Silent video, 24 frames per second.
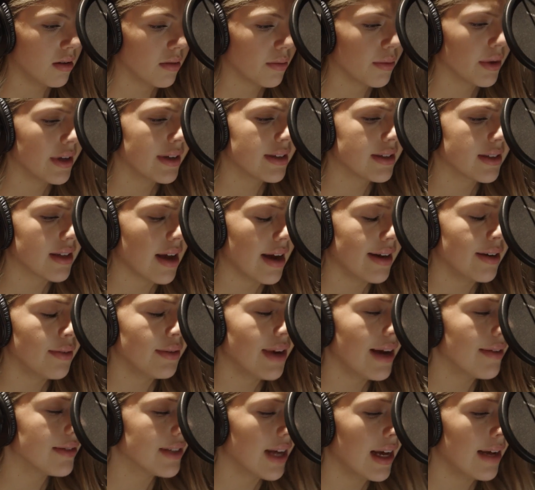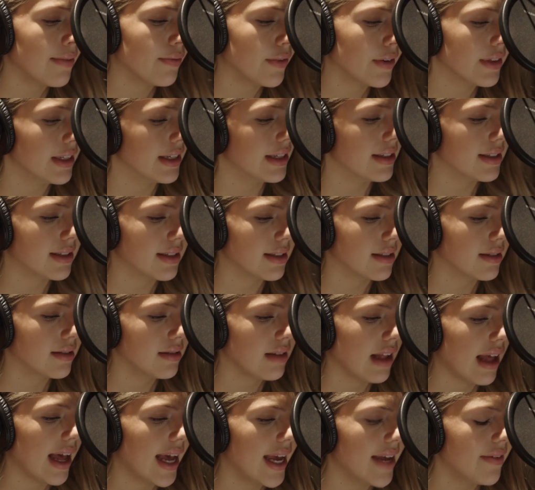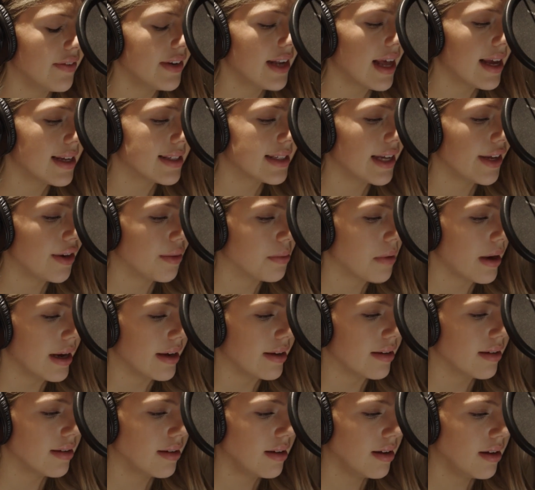Rhys, I don't have time for this. I have an essay to write.